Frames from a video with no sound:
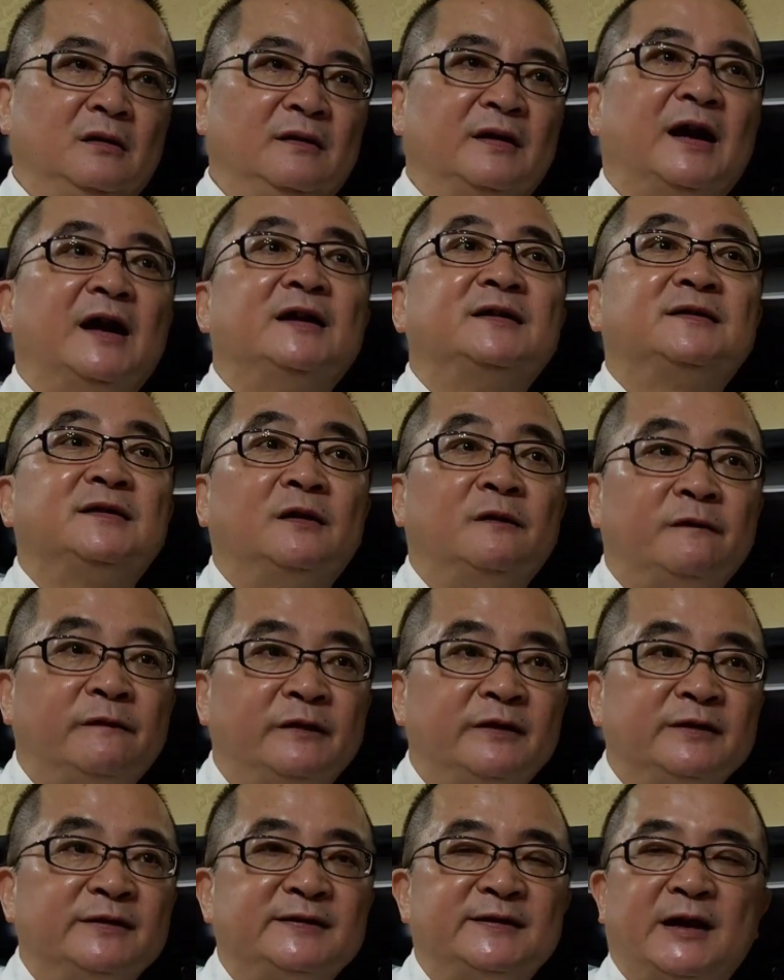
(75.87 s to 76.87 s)
That's the
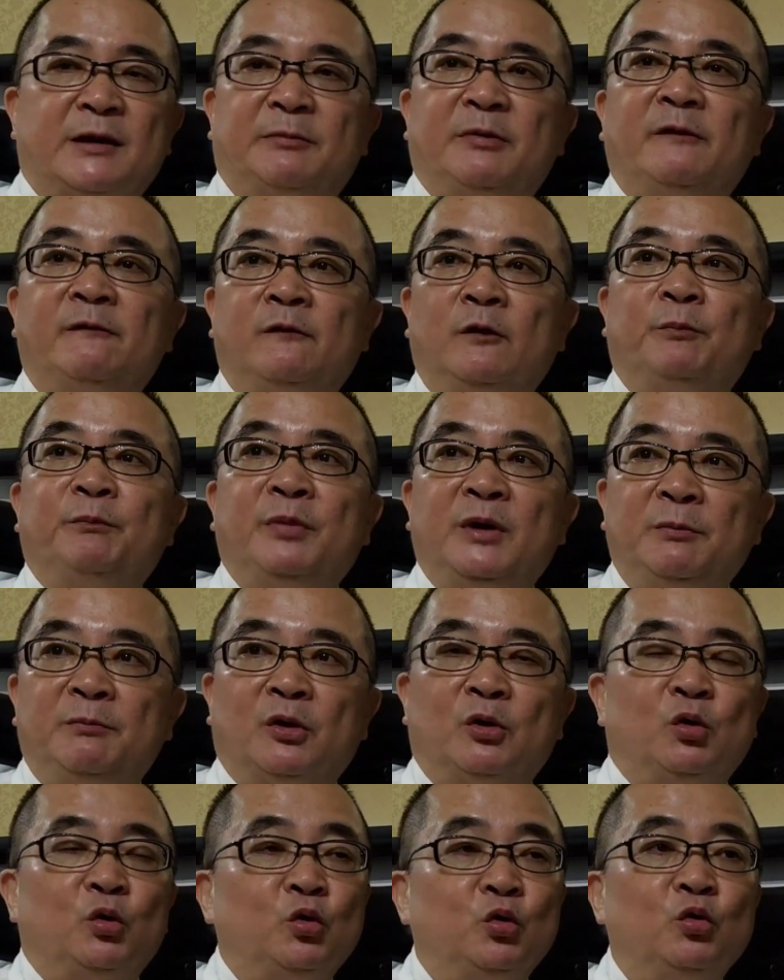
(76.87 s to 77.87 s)
first step for
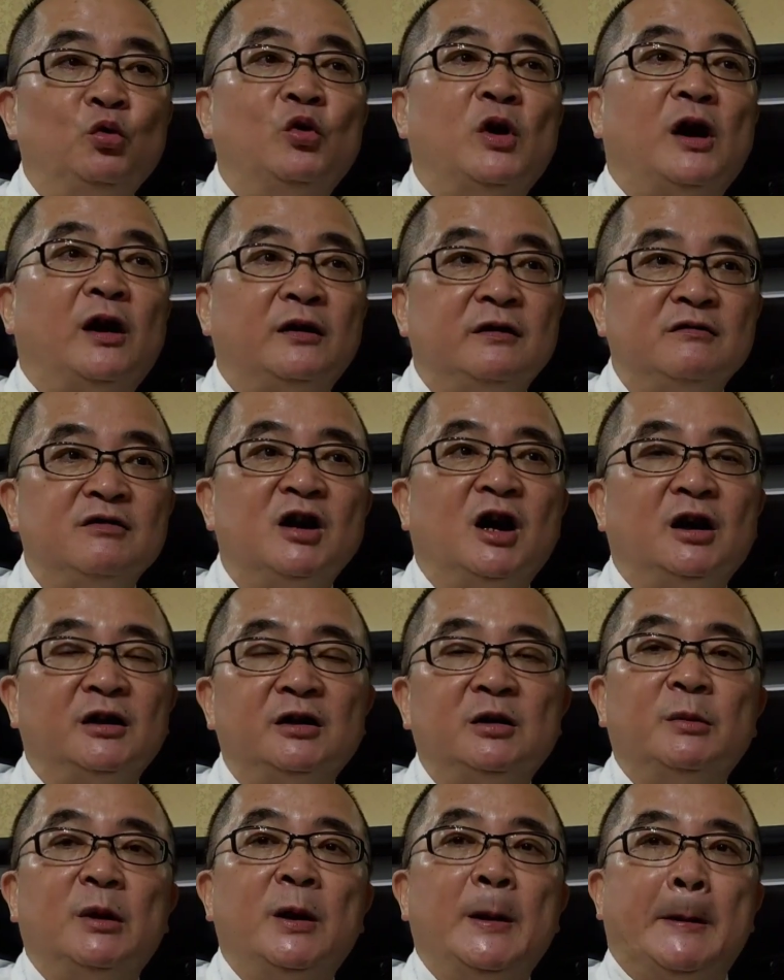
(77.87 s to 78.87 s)
people who are
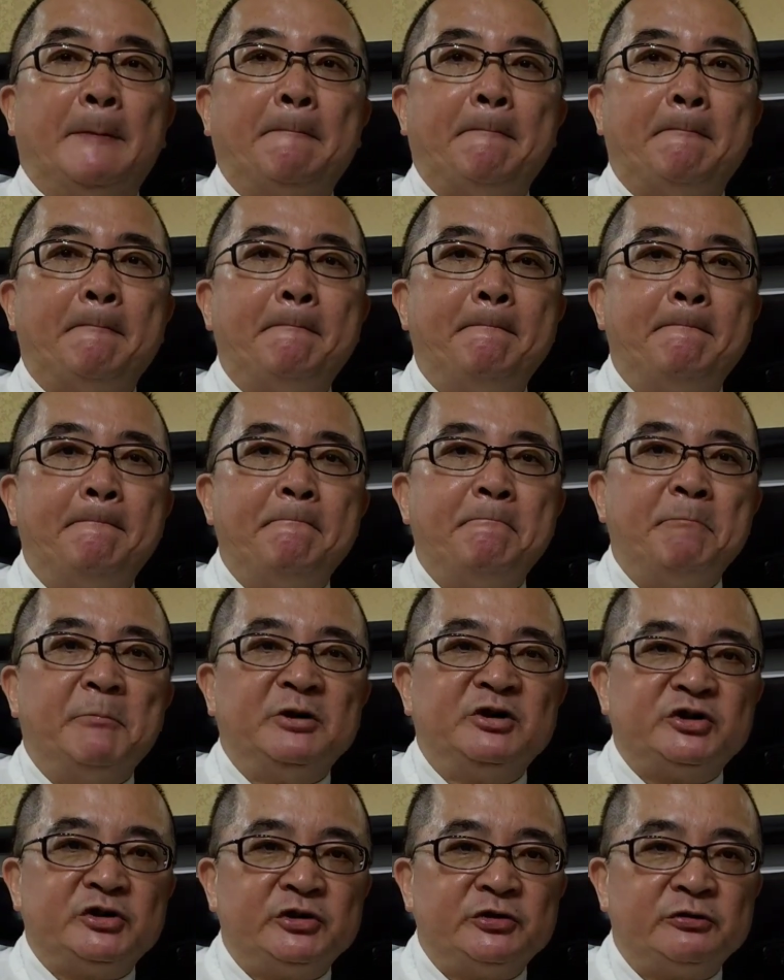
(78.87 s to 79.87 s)
not
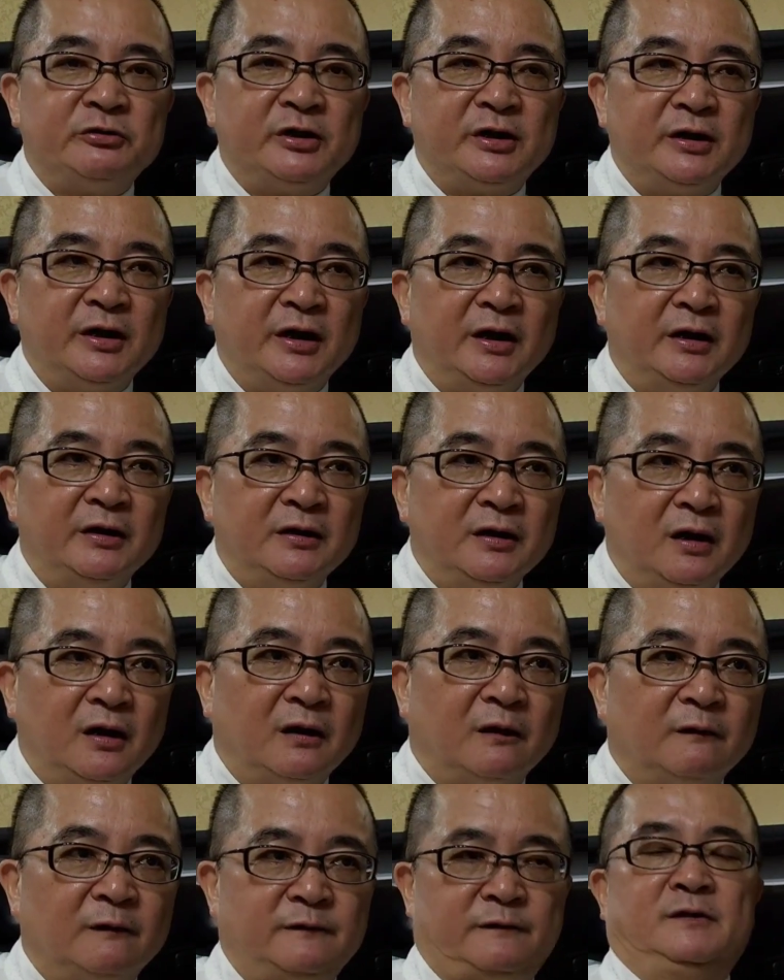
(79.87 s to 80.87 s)
mature
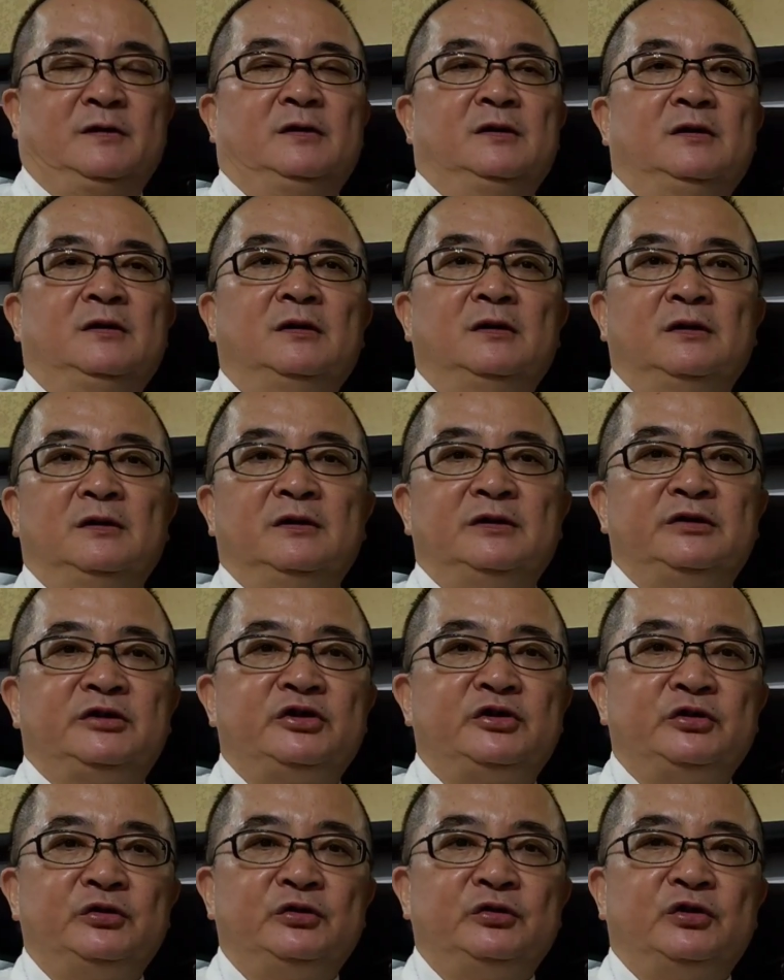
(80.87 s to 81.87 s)
enough
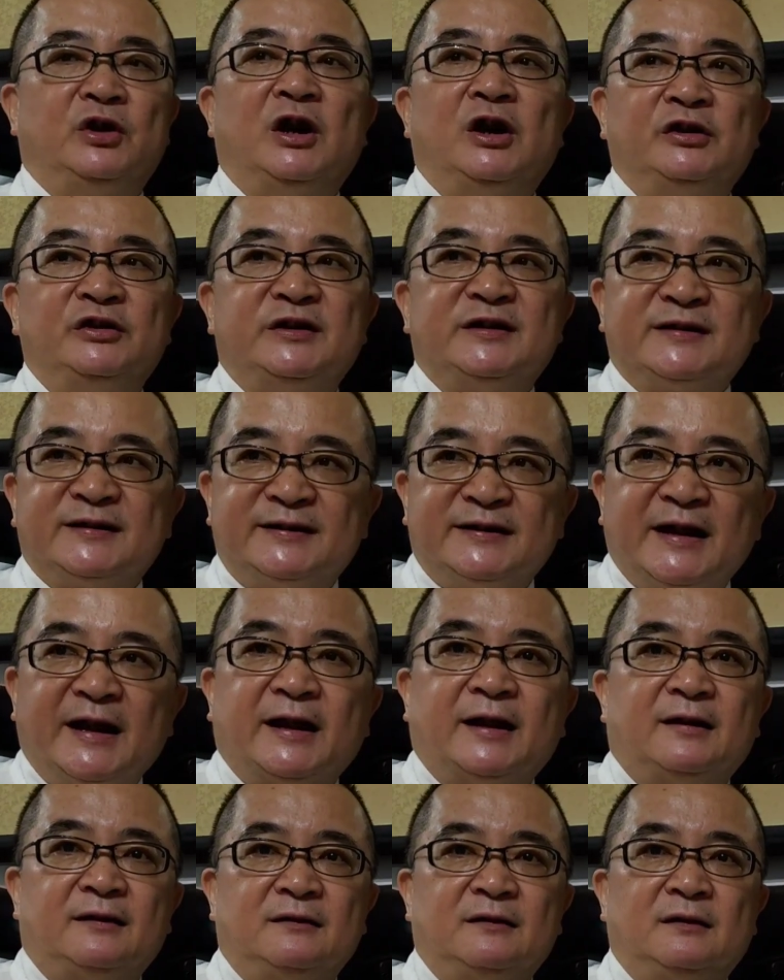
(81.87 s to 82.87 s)
to
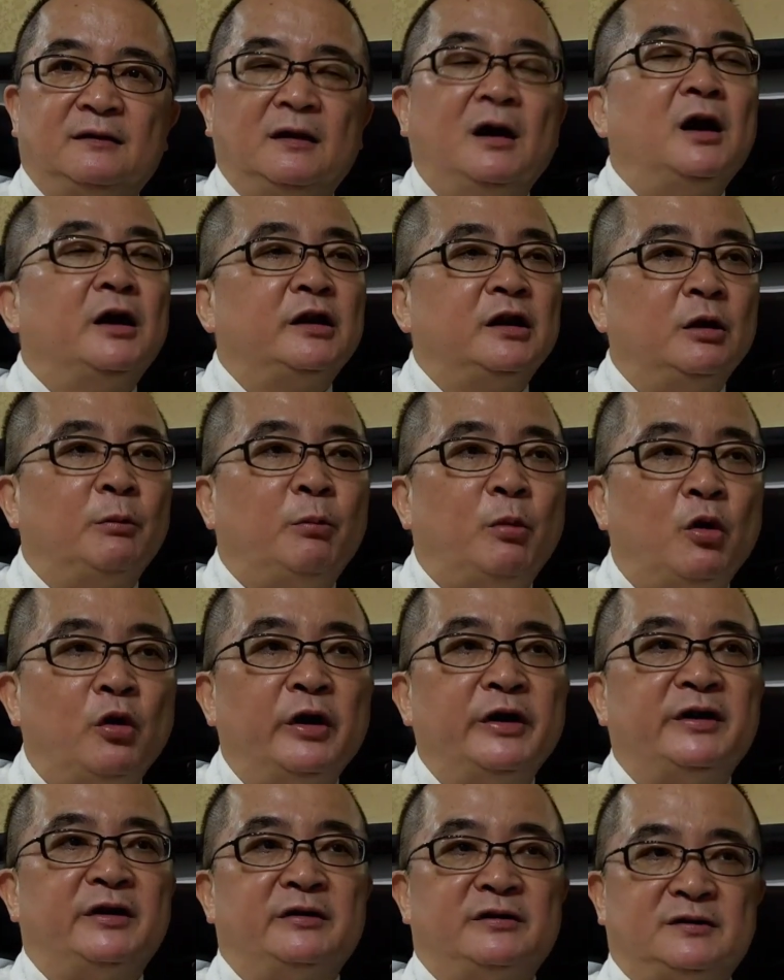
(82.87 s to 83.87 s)
understand the
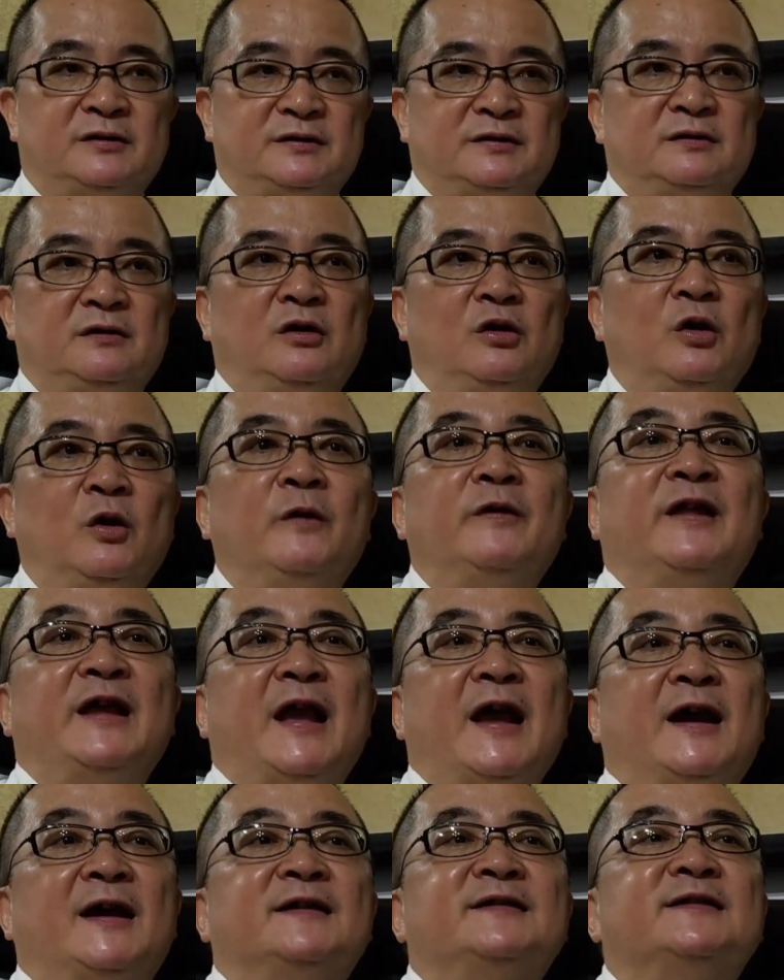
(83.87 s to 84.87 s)
pointers or
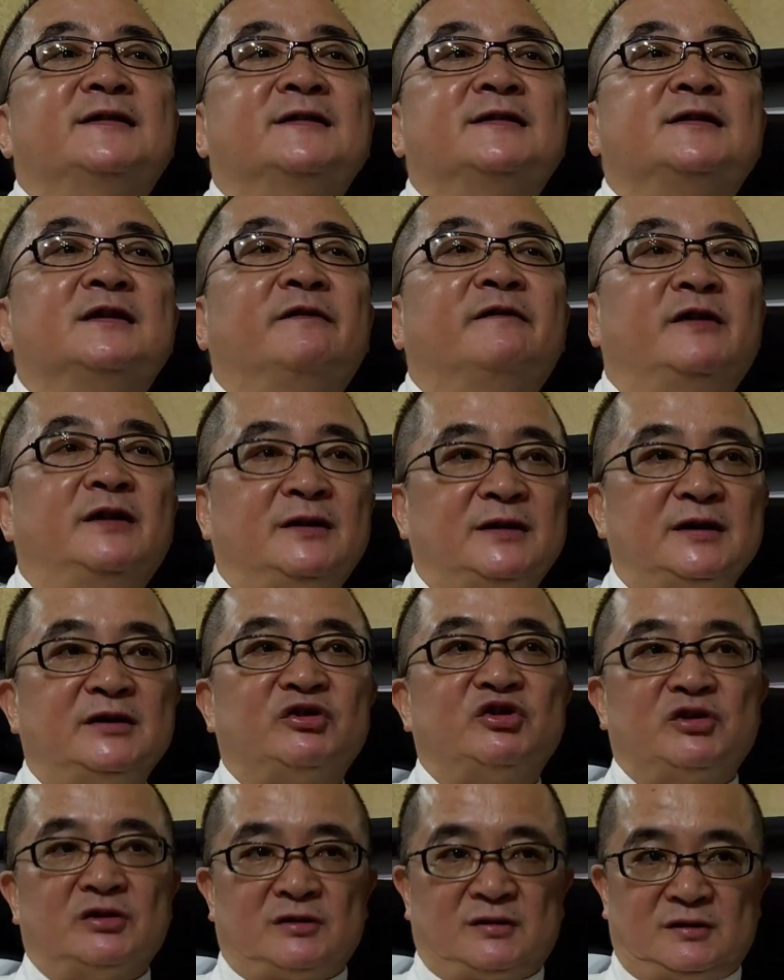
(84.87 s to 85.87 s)
the essence of the
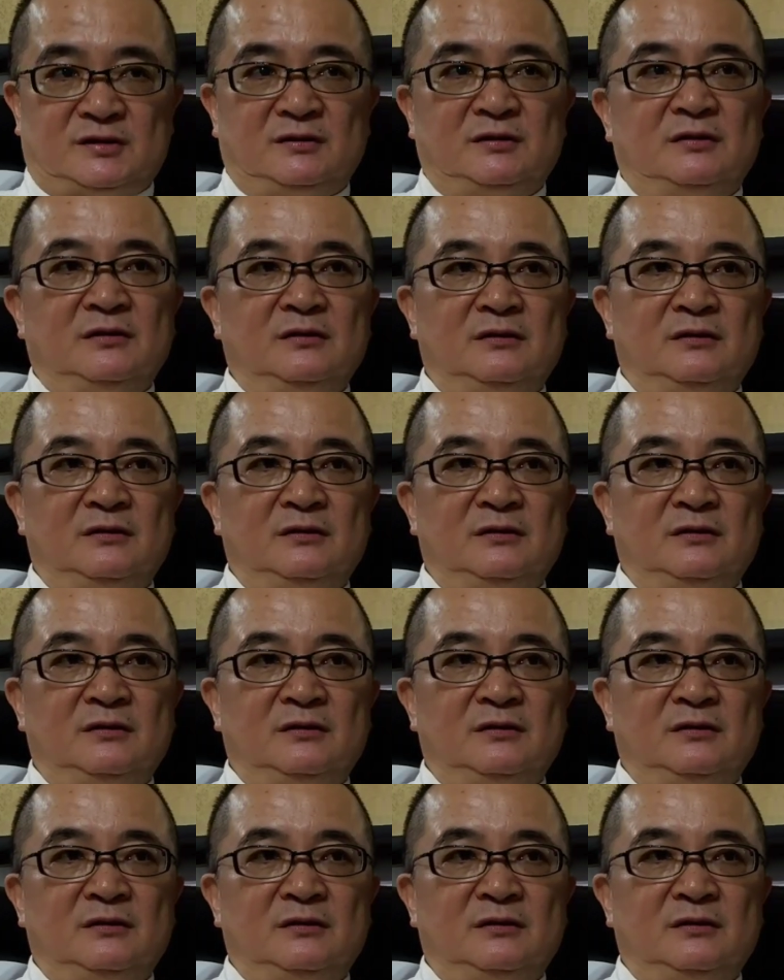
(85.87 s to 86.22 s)
teachings,